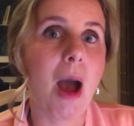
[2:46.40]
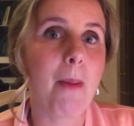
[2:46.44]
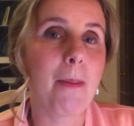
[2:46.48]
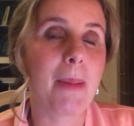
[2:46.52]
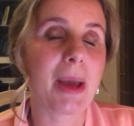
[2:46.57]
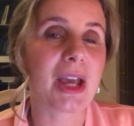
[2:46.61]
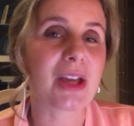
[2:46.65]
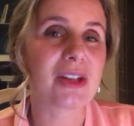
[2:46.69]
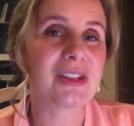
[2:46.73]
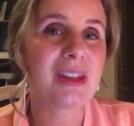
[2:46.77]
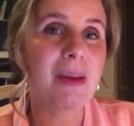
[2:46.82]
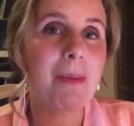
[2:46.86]

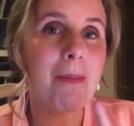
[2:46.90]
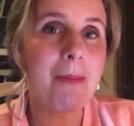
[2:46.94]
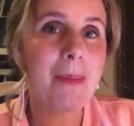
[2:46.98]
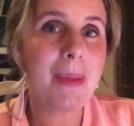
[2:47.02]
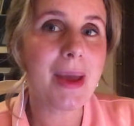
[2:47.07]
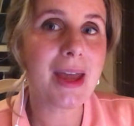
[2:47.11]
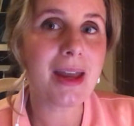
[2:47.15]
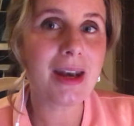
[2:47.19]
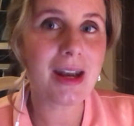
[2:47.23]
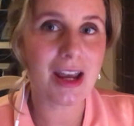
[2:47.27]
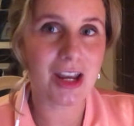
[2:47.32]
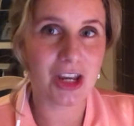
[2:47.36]
Because the
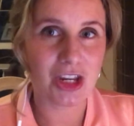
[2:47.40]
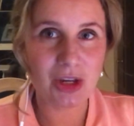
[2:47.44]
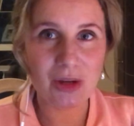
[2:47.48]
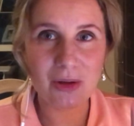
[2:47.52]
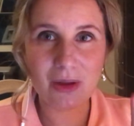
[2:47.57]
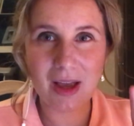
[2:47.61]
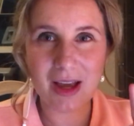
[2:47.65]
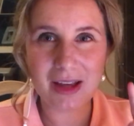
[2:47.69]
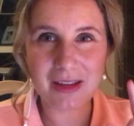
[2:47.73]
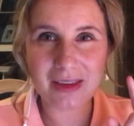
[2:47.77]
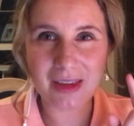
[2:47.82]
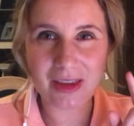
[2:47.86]
minute you
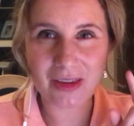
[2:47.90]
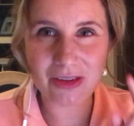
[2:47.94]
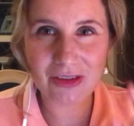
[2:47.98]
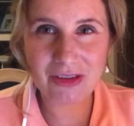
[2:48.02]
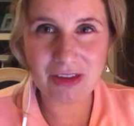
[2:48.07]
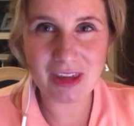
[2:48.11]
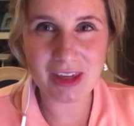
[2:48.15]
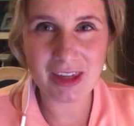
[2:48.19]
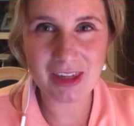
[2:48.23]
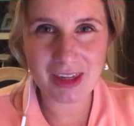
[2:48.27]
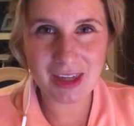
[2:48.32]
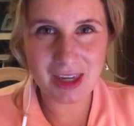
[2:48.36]
let the
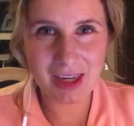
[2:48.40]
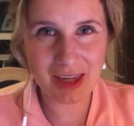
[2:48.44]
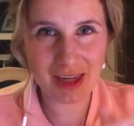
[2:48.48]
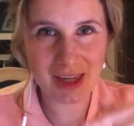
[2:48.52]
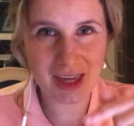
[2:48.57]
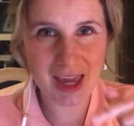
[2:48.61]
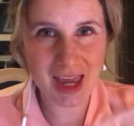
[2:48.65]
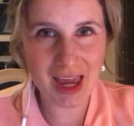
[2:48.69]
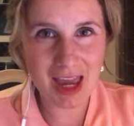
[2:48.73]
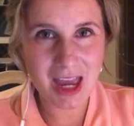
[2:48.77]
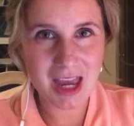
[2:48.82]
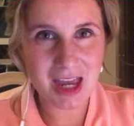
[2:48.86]
thinking
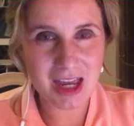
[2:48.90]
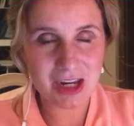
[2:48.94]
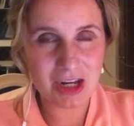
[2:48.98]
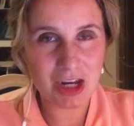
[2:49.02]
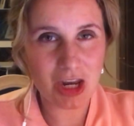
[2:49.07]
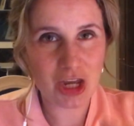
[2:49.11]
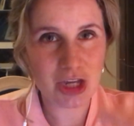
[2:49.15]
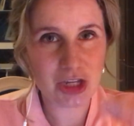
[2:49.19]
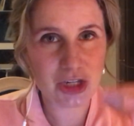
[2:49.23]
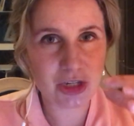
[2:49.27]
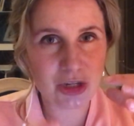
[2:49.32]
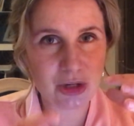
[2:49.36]
in,
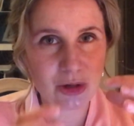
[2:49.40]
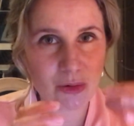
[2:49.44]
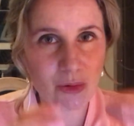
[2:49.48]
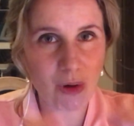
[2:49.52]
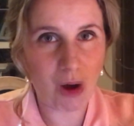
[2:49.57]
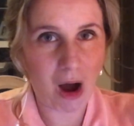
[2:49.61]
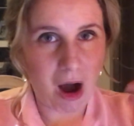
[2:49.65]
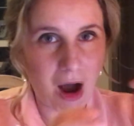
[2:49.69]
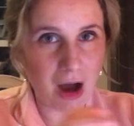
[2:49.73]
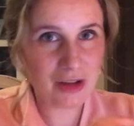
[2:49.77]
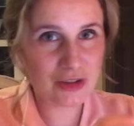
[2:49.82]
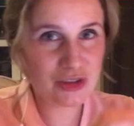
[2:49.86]
you
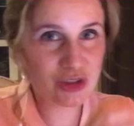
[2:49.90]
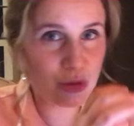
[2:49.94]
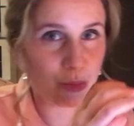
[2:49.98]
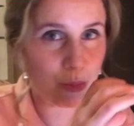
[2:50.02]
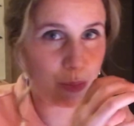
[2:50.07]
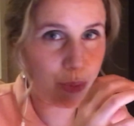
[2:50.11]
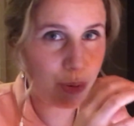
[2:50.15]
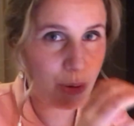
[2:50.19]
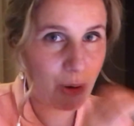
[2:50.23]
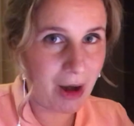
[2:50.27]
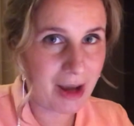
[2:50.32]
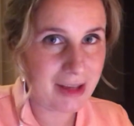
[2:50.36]
are
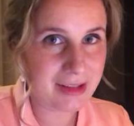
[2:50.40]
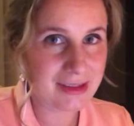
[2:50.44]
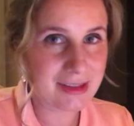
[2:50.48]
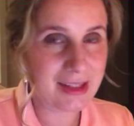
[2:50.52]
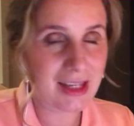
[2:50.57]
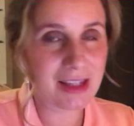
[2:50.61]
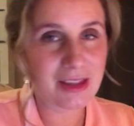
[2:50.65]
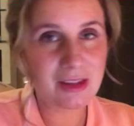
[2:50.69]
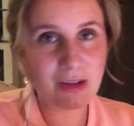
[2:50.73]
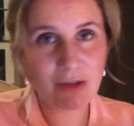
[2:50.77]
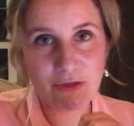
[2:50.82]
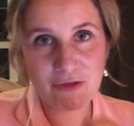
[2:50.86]

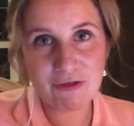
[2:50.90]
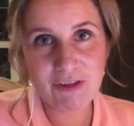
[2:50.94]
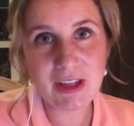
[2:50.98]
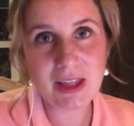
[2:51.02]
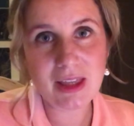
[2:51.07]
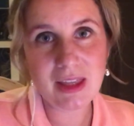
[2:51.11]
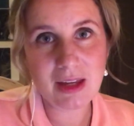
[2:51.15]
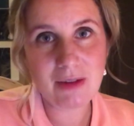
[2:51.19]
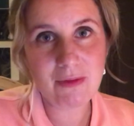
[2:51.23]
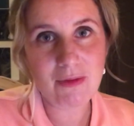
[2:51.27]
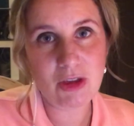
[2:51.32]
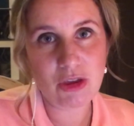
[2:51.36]
suppressing the
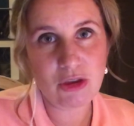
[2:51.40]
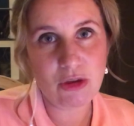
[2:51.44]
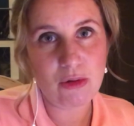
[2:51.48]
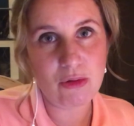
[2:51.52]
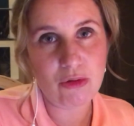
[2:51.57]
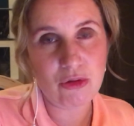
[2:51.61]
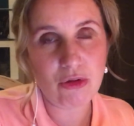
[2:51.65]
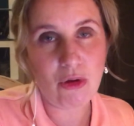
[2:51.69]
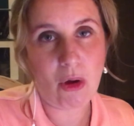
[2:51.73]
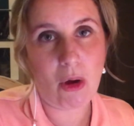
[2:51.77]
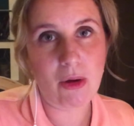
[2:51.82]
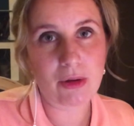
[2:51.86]
feeling with your
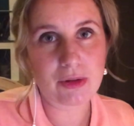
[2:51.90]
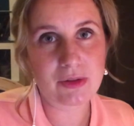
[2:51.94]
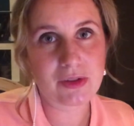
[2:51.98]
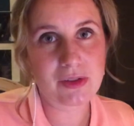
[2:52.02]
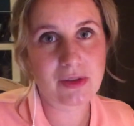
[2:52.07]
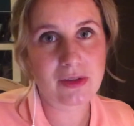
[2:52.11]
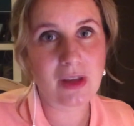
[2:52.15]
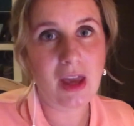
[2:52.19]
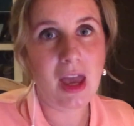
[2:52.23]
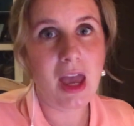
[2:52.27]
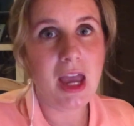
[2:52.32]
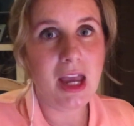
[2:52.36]

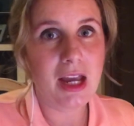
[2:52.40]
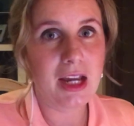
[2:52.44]
thoughts.